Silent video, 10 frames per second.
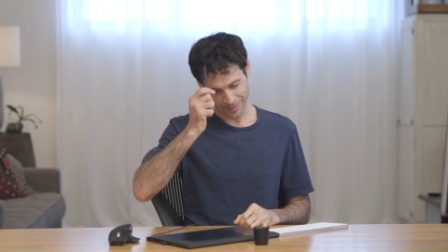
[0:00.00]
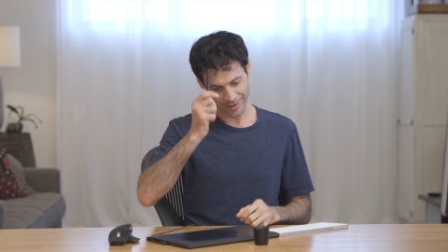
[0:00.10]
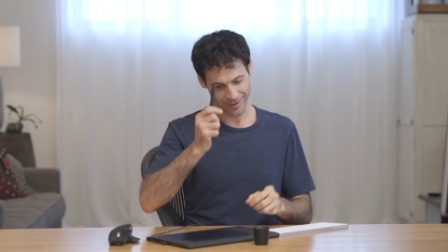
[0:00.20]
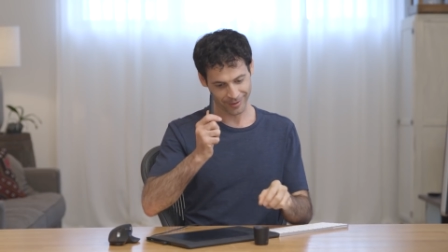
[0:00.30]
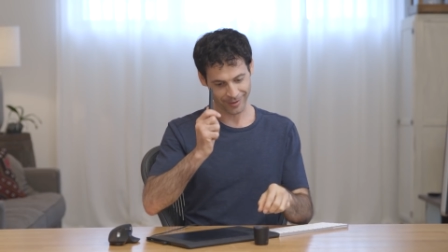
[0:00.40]

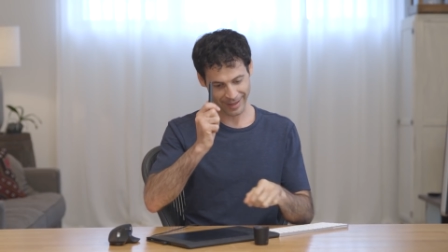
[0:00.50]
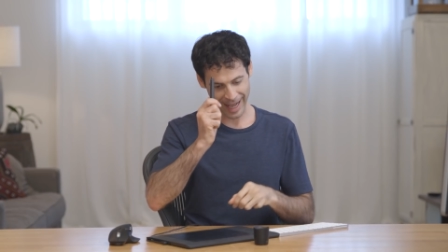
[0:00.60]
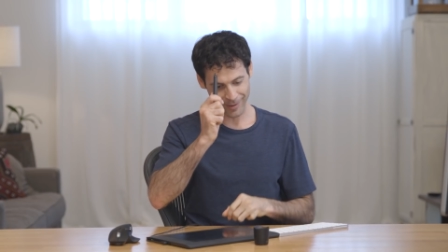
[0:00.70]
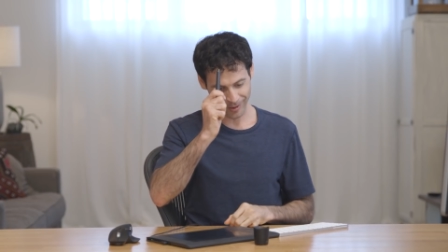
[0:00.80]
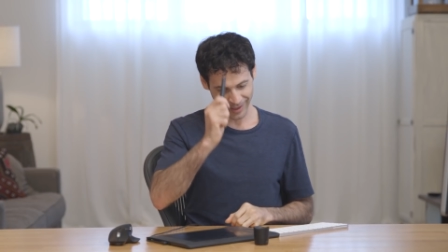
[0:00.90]
With your little
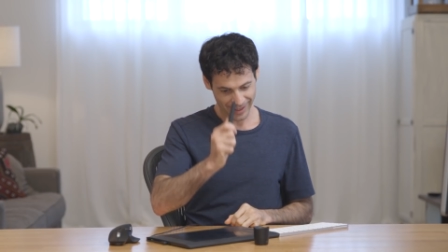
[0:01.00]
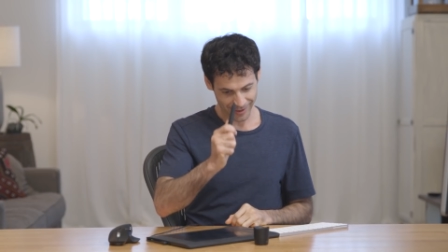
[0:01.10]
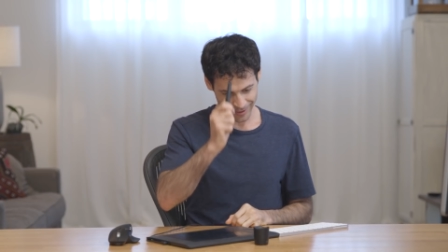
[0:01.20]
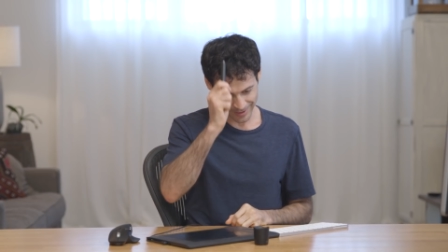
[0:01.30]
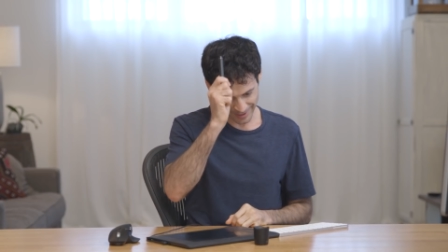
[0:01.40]
gavel,
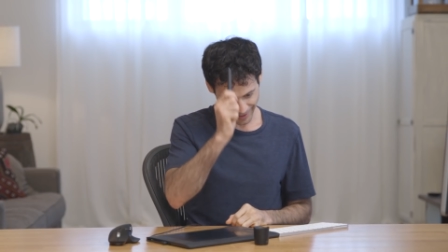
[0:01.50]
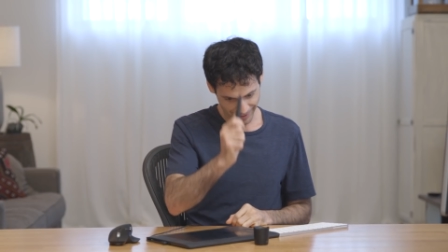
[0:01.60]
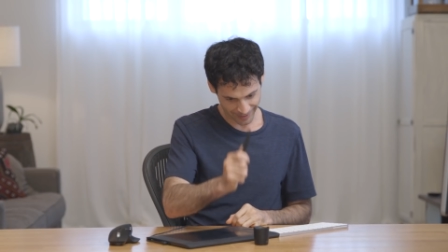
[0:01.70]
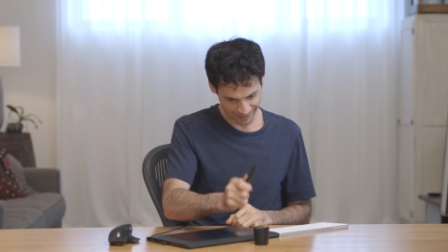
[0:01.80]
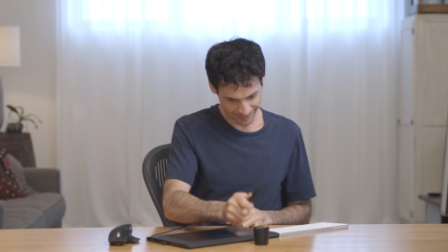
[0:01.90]
you can
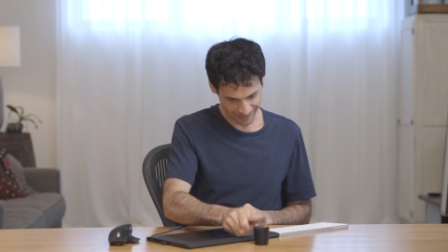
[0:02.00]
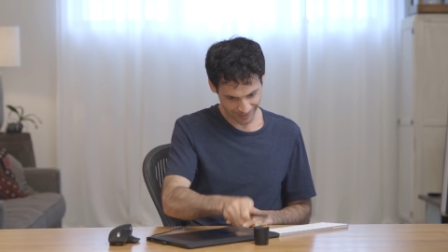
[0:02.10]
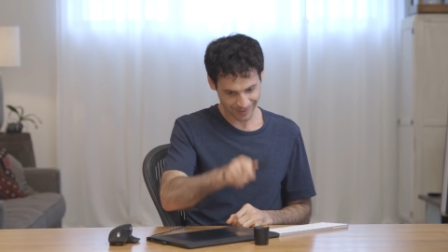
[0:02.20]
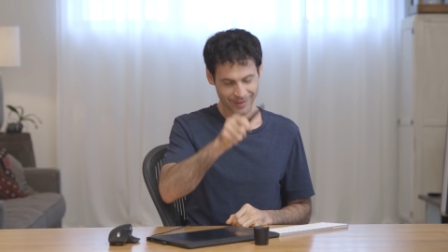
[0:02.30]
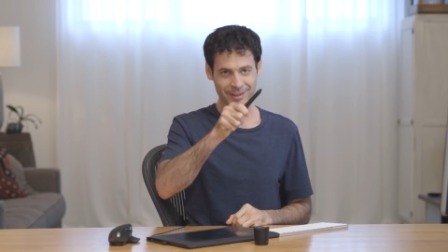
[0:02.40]
say,
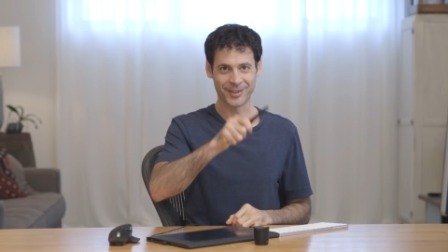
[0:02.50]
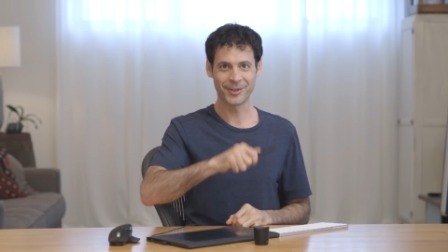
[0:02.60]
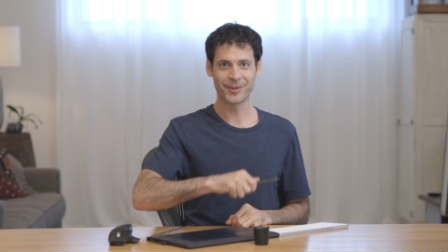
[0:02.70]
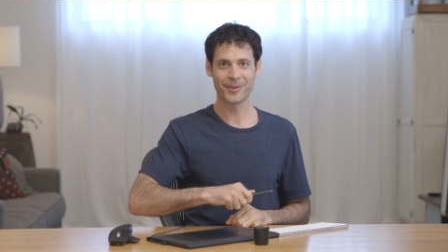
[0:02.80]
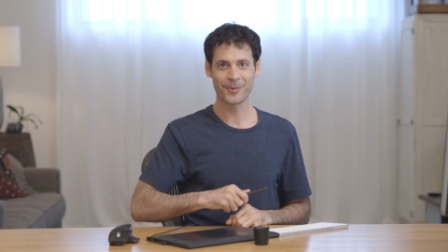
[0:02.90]

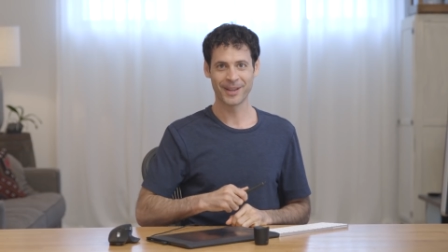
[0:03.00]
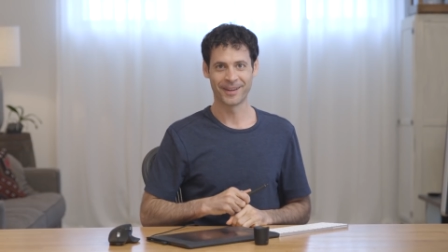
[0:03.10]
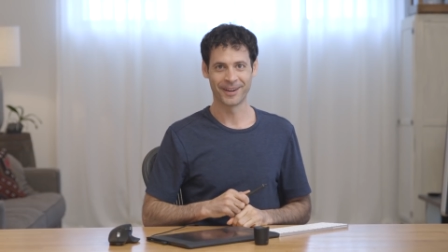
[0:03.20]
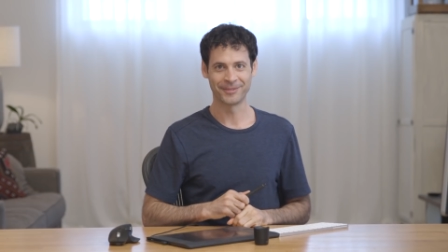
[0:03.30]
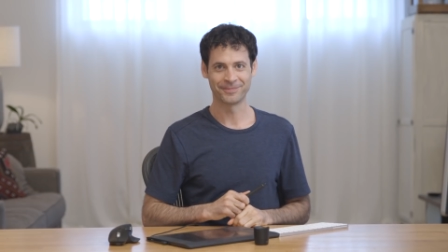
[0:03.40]
you're the
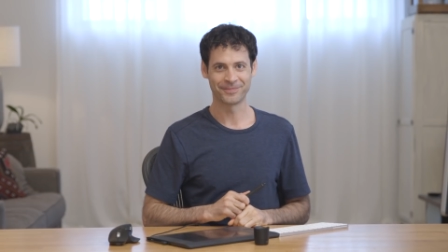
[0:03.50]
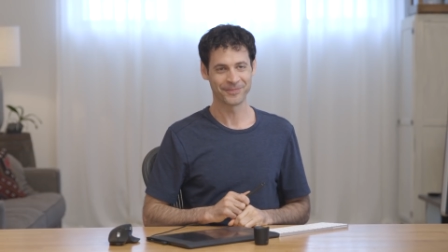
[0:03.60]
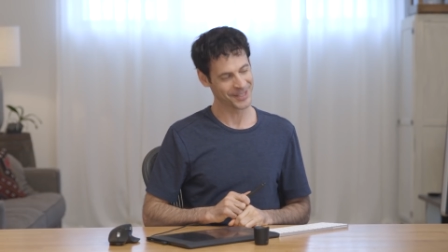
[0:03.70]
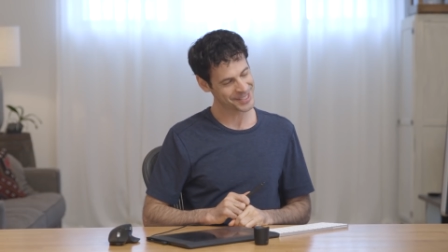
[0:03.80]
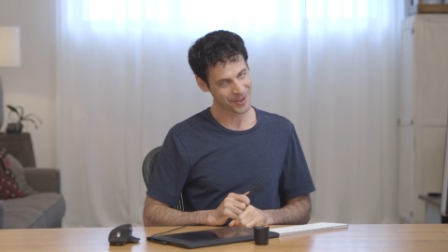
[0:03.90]
winner.
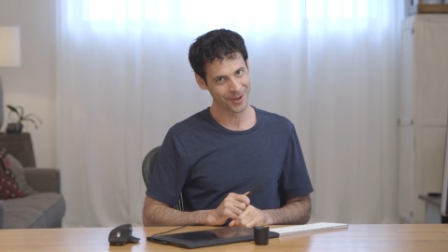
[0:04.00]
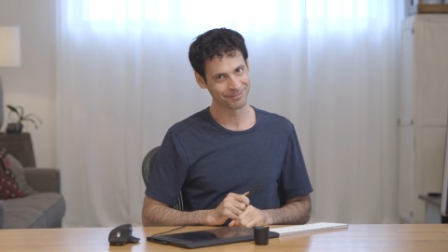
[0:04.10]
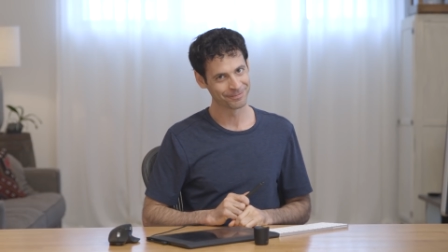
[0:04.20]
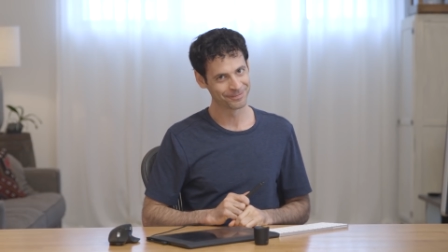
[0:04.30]
Let's do it.